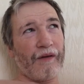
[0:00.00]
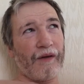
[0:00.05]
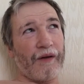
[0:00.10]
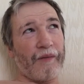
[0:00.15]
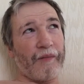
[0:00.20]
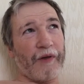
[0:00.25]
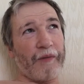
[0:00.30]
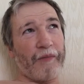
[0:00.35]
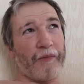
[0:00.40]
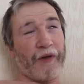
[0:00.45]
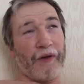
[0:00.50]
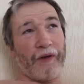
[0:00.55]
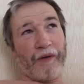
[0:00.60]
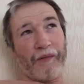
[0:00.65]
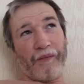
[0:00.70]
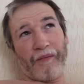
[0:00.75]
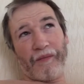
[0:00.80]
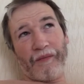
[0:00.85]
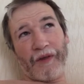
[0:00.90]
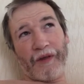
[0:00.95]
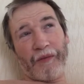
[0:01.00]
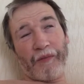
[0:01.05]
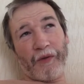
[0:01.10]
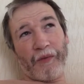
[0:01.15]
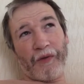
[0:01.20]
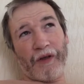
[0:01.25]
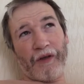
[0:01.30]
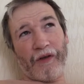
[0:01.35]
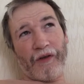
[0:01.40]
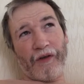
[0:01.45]
And maybe
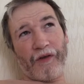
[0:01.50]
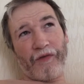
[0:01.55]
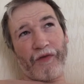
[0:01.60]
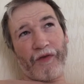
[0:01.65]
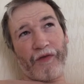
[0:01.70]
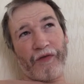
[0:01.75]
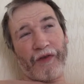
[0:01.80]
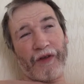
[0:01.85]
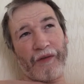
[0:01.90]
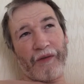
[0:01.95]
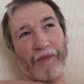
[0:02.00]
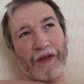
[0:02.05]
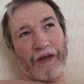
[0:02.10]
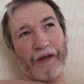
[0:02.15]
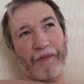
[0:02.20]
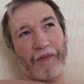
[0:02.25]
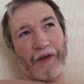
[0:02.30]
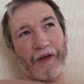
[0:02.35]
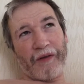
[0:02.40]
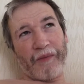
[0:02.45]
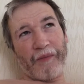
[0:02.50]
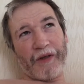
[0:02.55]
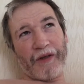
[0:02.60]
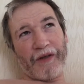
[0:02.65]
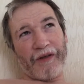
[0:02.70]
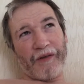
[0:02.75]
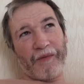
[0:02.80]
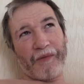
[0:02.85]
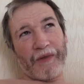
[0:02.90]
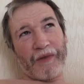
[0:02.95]
we look for feedback.
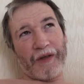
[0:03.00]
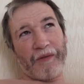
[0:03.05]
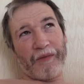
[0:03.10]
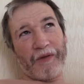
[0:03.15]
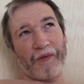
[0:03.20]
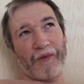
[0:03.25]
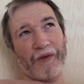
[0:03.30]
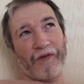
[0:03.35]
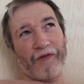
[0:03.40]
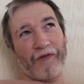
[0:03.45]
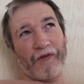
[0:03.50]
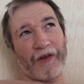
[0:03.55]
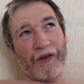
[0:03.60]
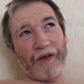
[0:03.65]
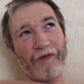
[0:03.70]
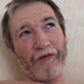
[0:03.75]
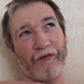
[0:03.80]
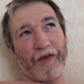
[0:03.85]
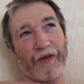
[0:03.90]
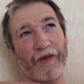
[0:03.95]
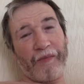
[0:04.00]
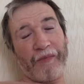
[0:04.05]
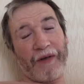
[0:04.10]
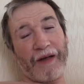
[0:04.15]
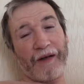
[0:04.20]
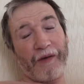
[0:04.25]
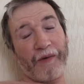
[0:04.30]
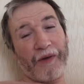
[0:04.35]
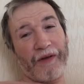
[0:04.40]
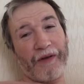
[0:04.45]
Maybe we find
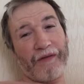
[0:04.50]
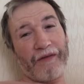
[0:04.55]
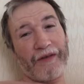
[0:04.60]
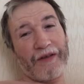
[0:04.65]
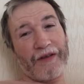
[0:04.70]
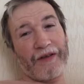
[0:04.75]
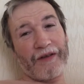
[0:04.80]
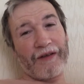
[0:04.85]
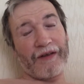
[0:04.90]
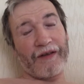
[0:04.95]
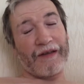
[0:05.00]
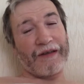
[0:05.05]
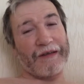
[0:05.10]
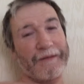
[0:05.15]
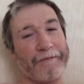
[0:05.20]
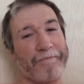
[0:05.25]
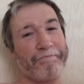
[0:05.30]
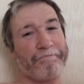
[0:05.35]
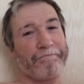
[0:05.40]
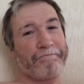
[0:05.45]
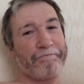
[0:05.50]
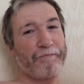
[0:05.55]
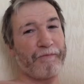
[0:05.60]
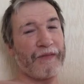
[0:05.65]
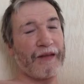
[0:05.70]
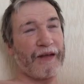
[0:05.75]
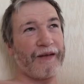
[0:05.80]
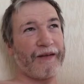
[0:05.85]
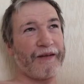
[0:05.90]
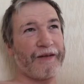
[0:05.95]
feedback where there is none.
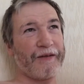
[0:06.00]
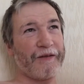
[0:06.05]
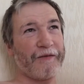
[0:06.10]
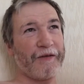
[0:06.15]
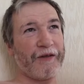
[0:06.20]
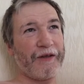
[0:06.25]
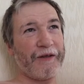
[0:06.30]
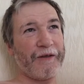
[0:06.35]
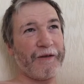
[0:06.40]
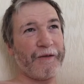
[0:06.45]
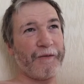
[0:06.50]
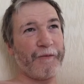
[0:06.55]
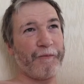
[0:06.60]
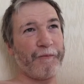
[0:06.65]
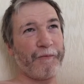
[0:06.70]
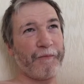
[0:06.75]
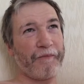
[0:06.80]
I don't know.